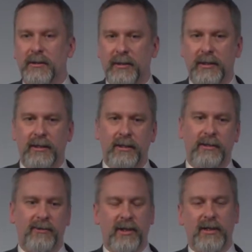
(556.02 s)

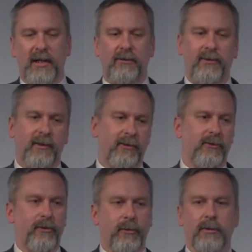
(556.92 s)
He said, yes, this
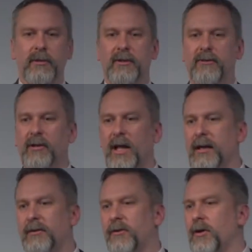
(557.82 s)
is who we're going to
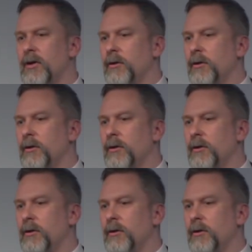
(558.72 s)
select.